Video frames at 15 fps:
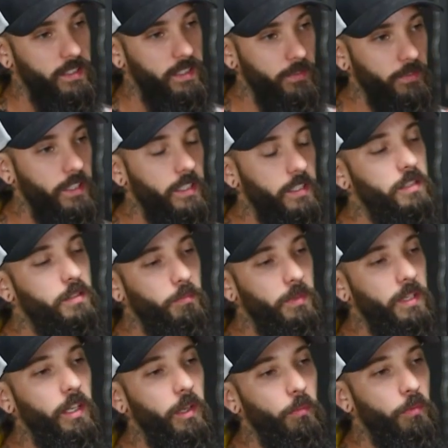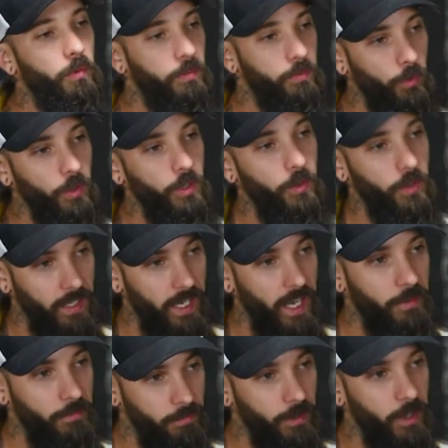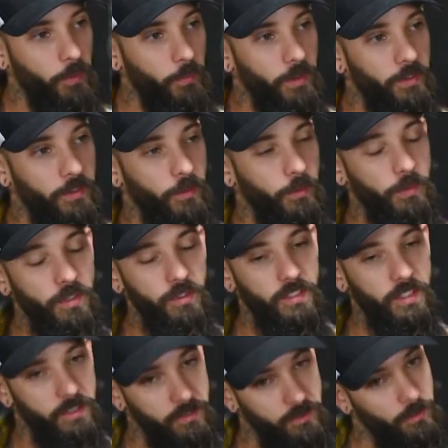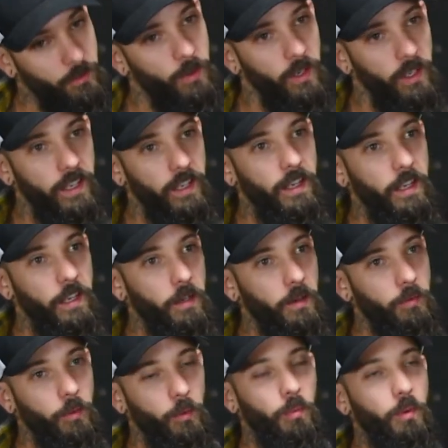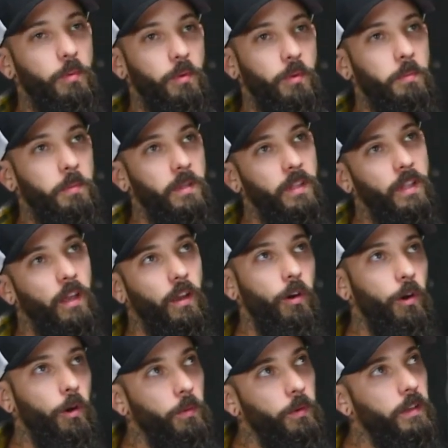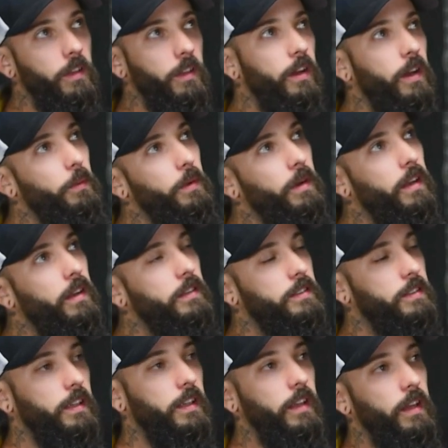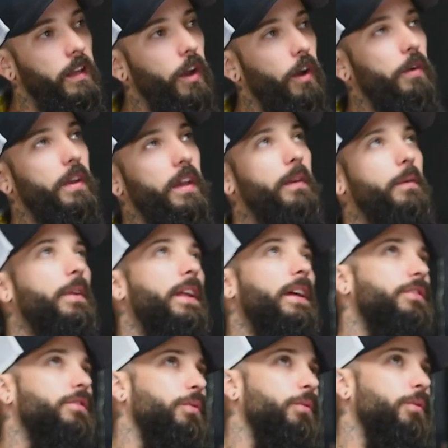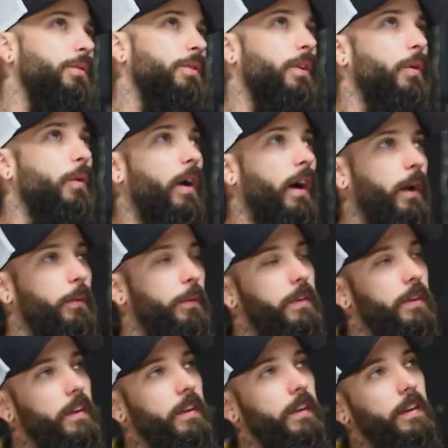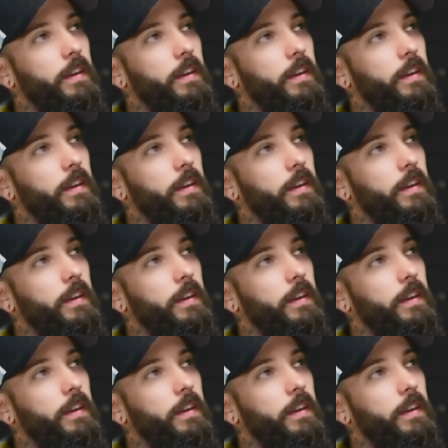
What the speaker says: and dividends meet before you can have fun with your music. So for people to be like, oh, well, I went out, it's like, okay, well, that's cool. I would